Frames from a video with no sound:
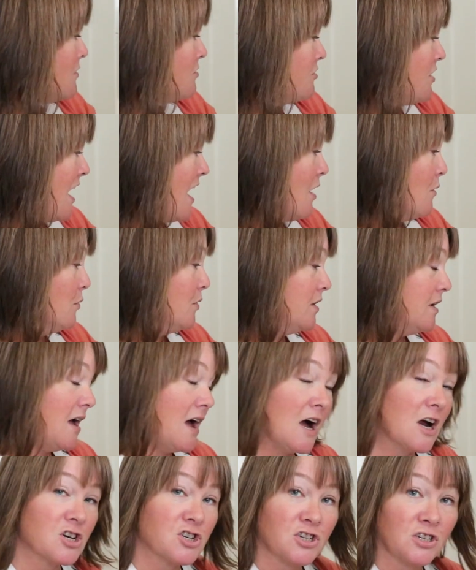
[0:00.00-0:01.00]
That one
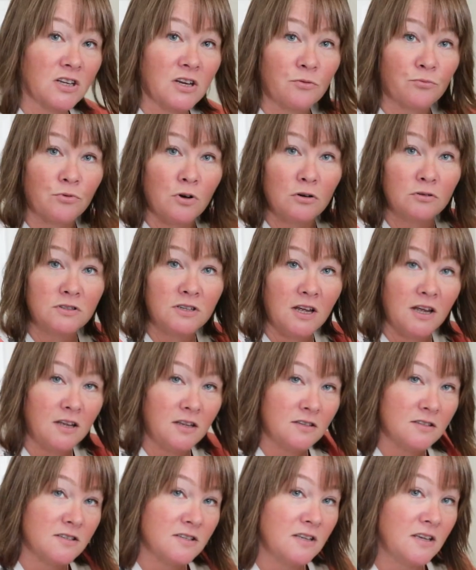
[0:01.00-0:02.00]
actually
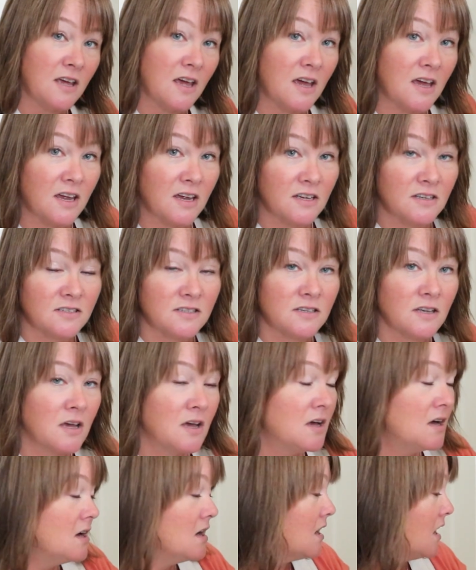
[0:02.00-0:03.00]
rotates the eggs
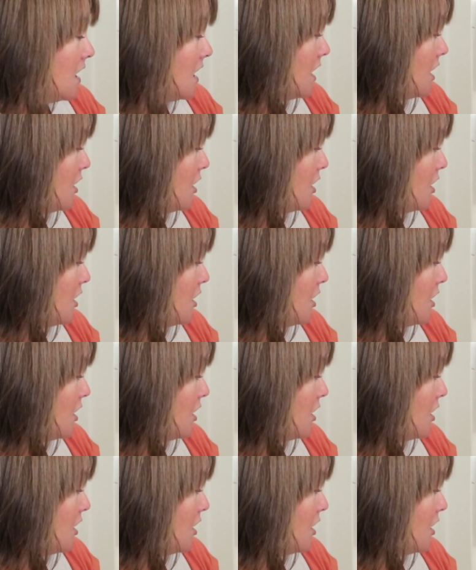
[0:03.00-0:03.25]
uh,